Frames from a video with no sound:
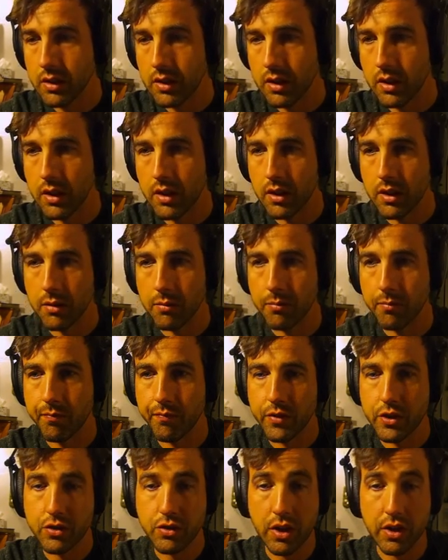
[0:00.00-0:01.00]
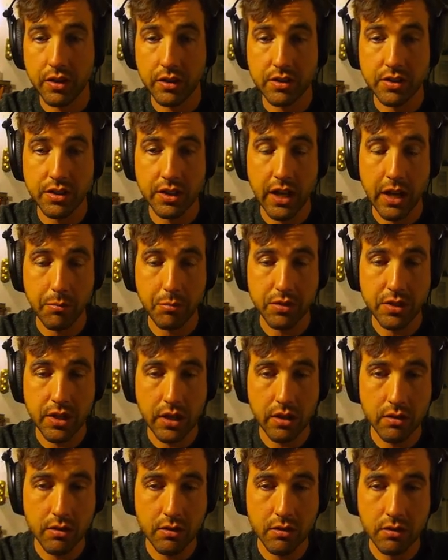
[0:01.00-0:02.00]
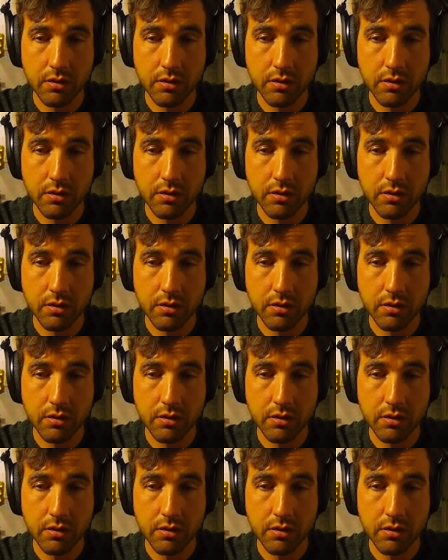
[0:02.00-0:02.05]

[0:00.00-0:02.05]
Let's try the decapitator.